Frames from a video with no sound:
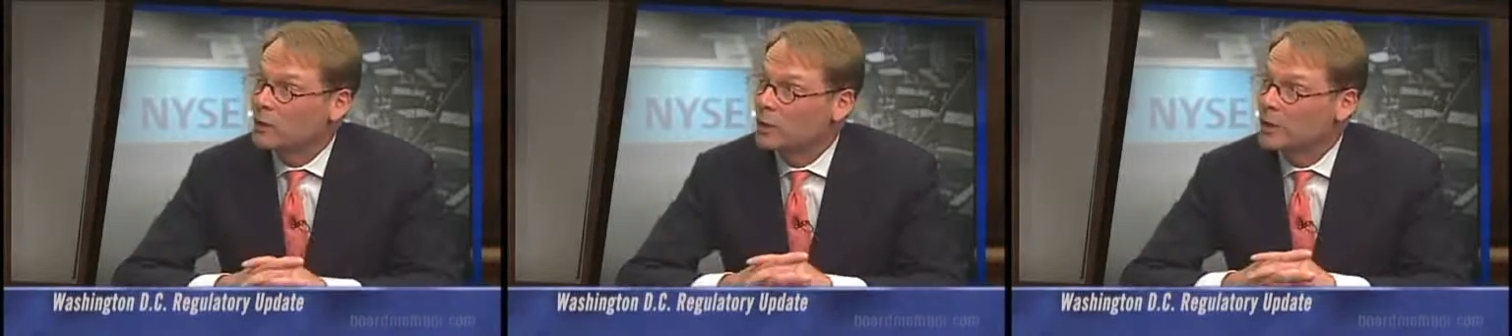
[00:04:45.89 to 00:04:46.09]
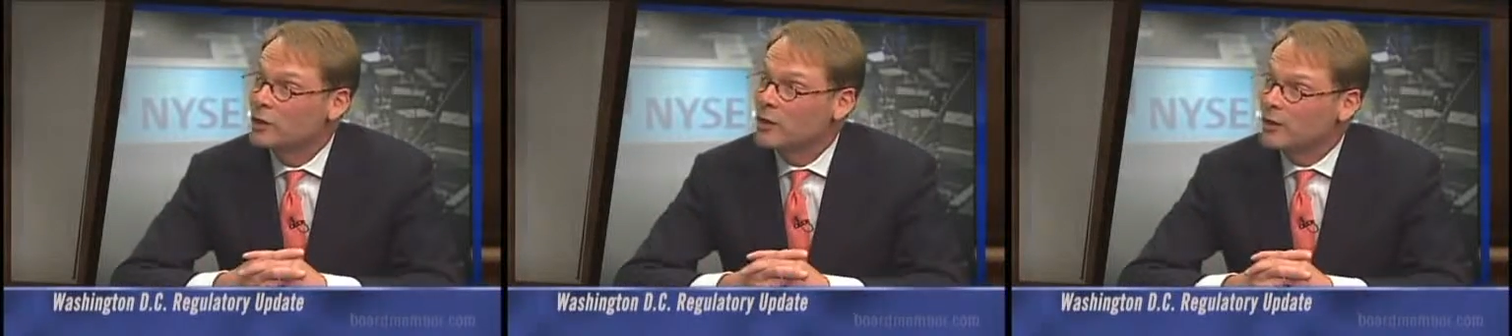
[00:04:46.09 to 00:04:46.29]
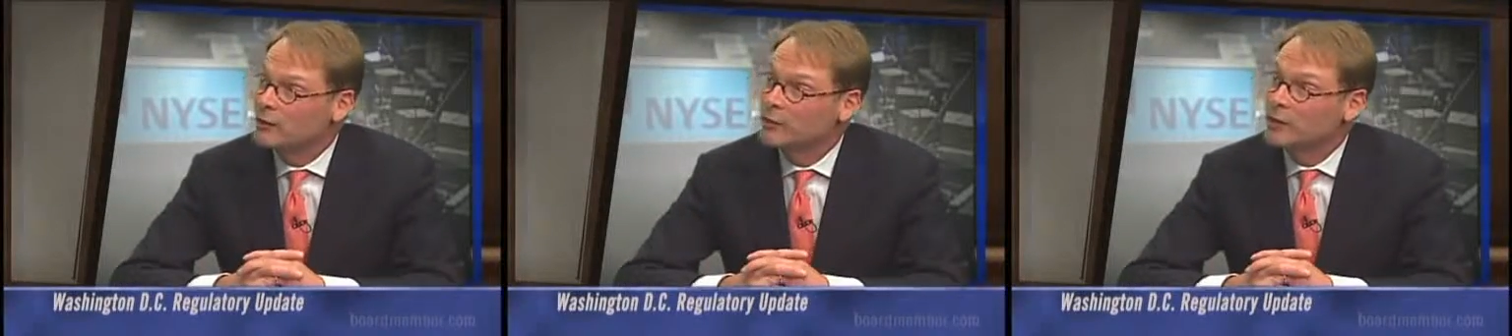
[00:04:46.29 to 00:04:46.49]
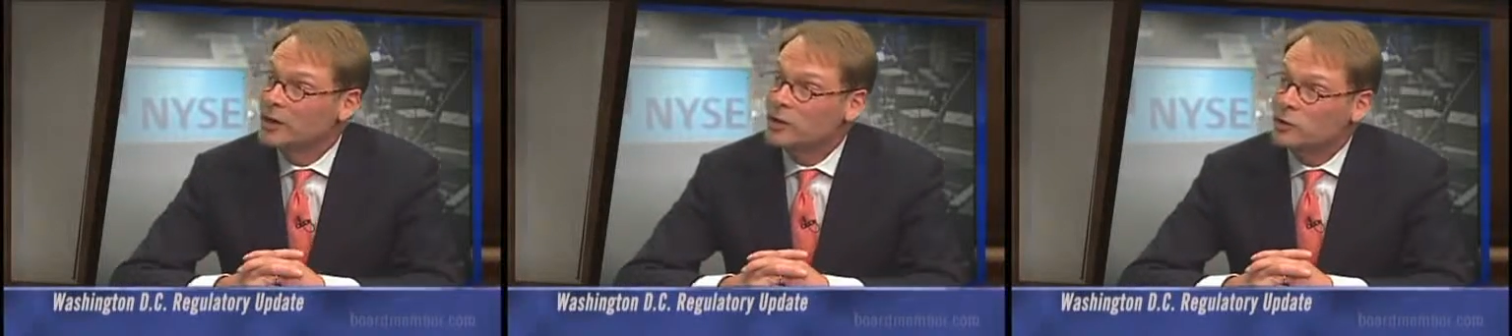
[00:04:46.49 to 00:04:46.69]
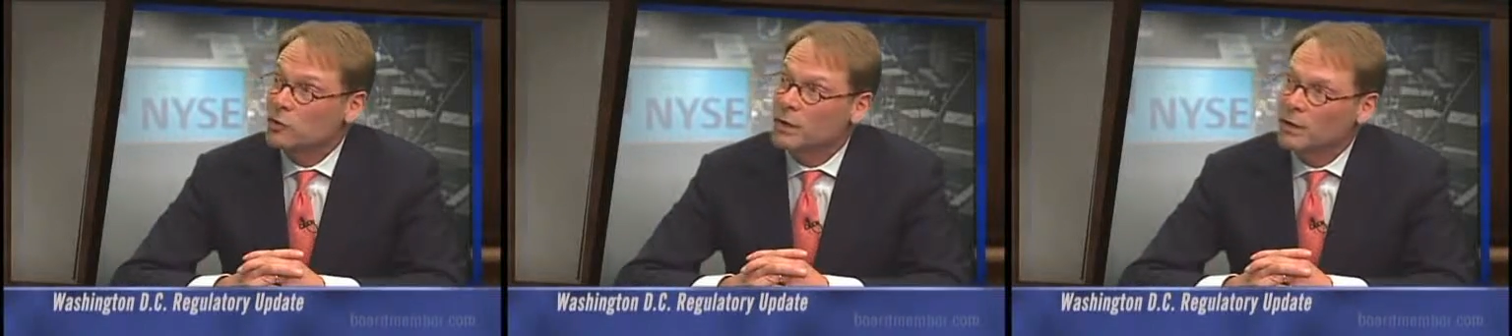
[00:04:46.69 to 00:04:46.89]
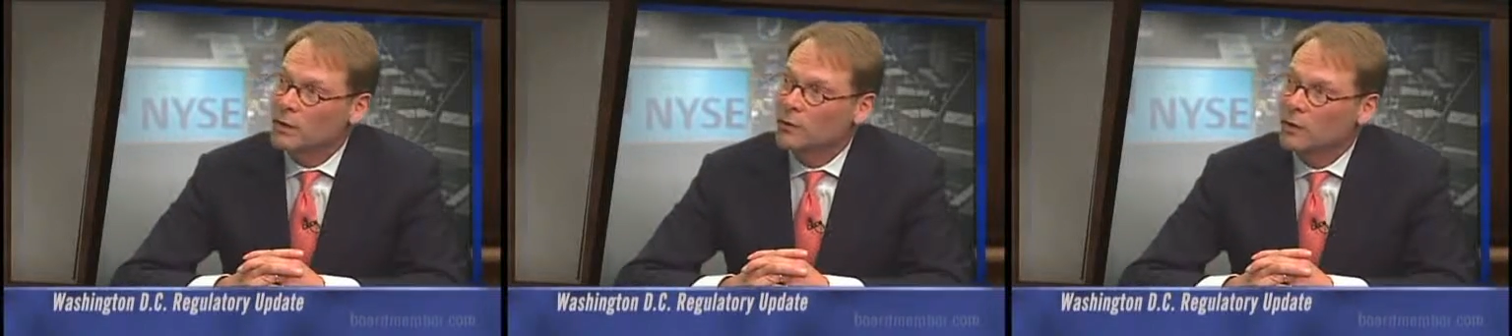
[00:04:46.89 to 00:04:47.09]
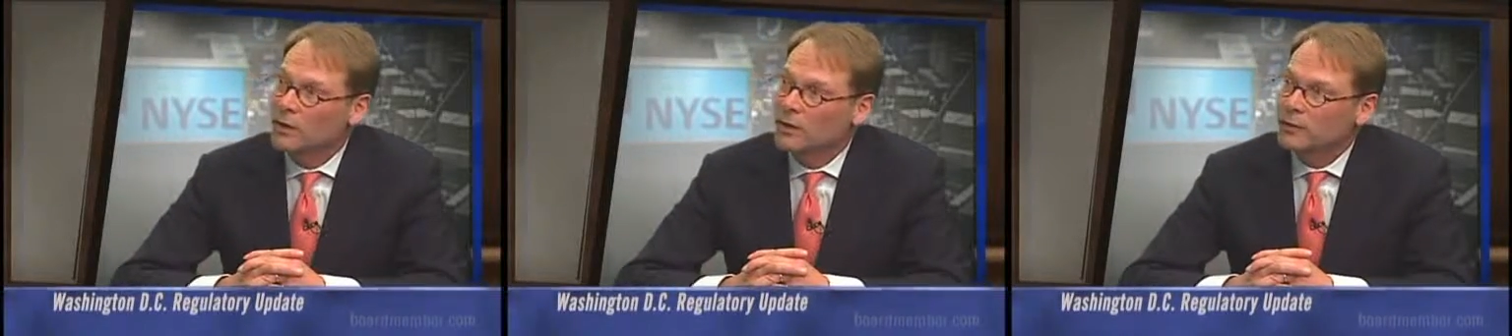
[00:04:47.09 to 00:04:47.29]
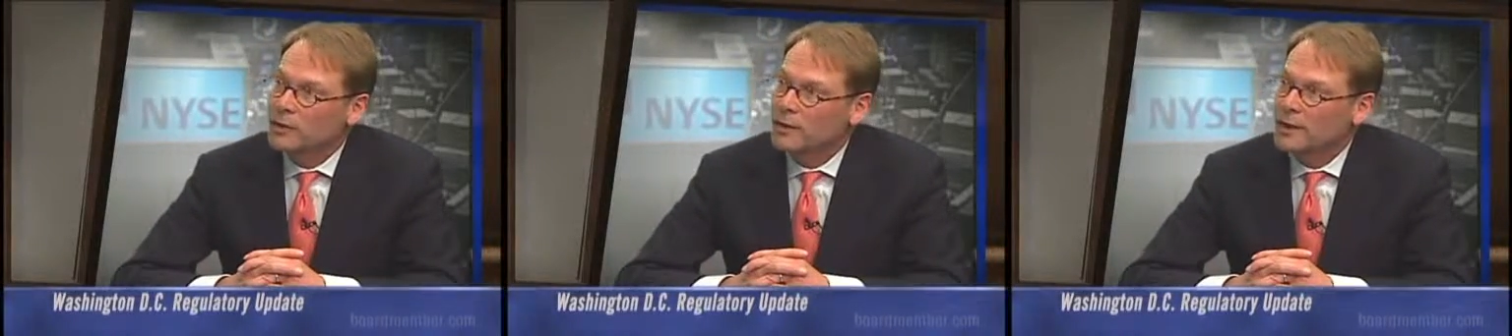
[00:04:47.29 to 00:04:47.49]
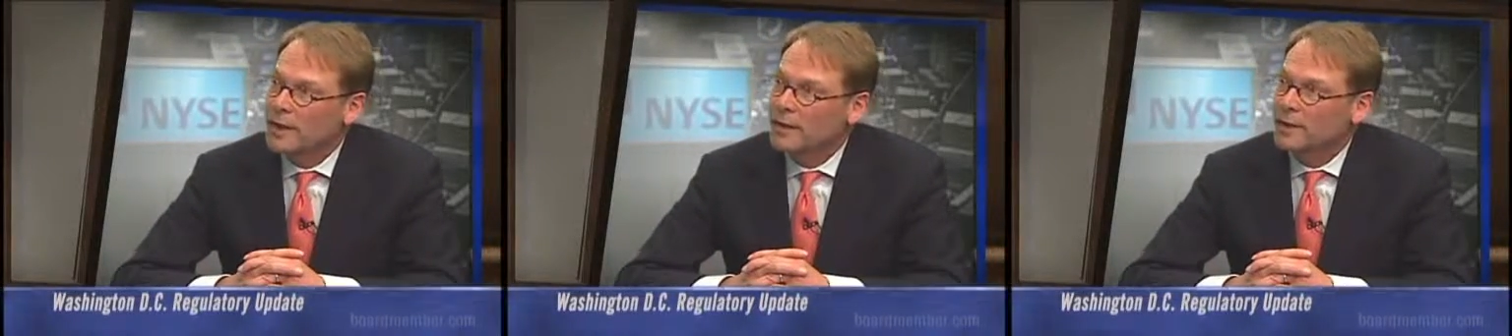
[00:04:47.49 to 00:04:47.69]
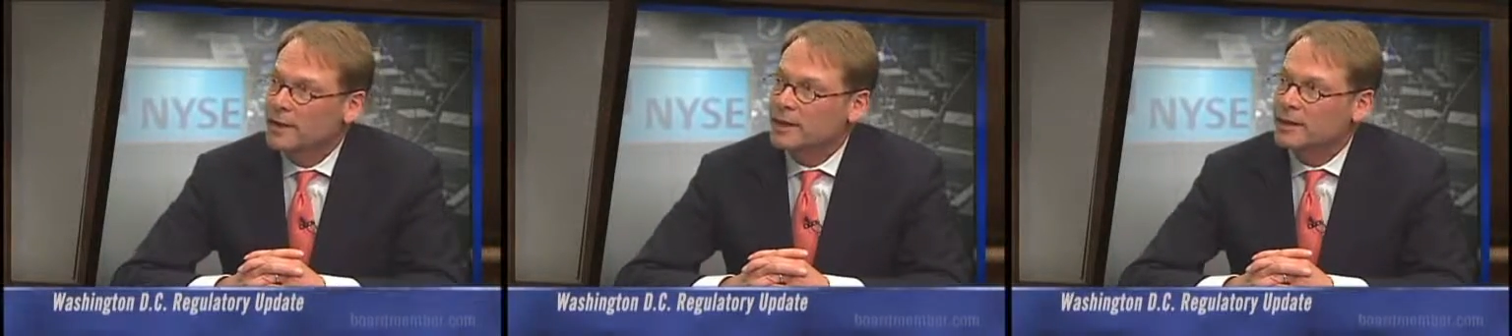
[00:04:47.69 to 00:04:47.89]
you really do have to be the squeaky wheel to
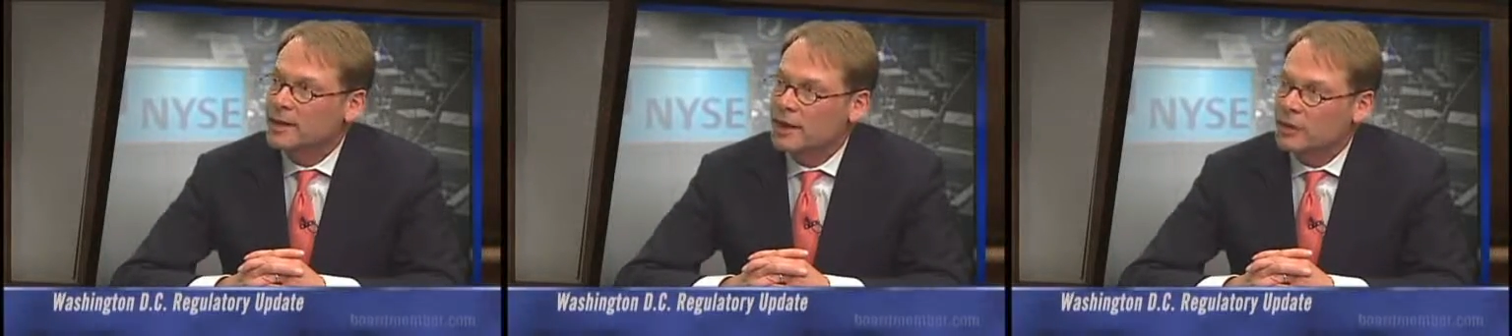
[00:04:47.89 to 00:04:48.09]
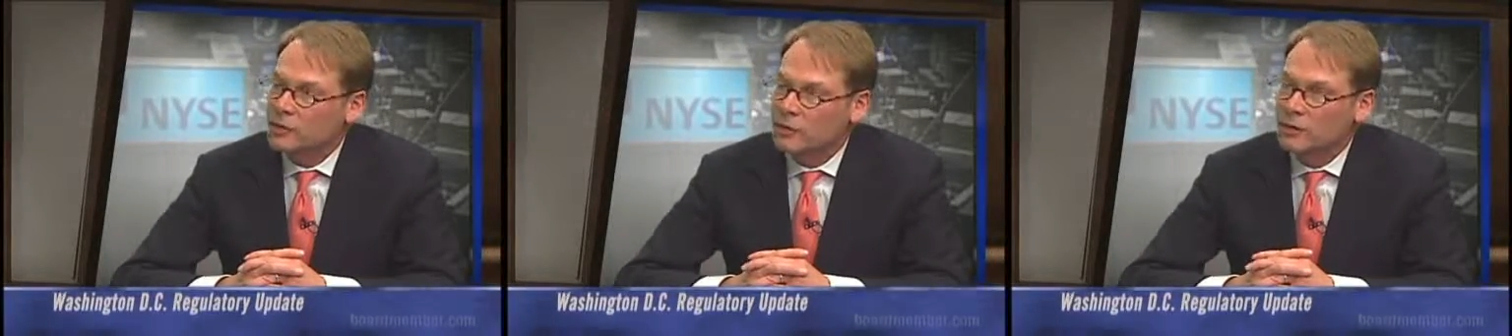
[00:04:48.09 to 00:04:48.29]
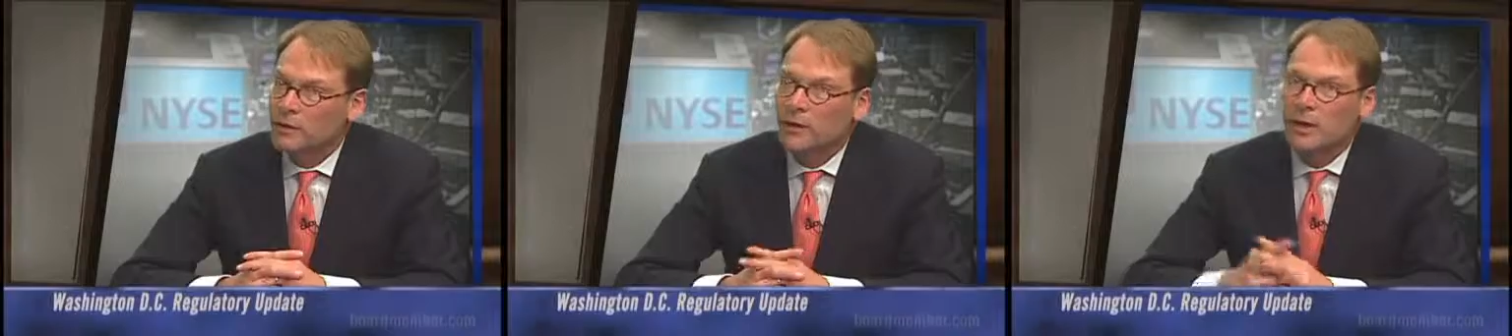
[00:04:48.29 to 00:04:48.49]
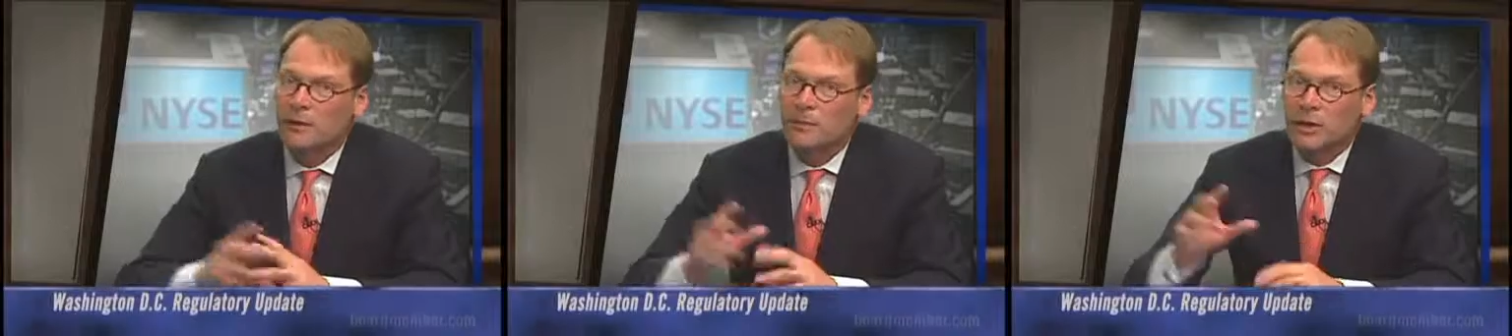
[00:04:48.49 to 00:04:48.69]
get the attention,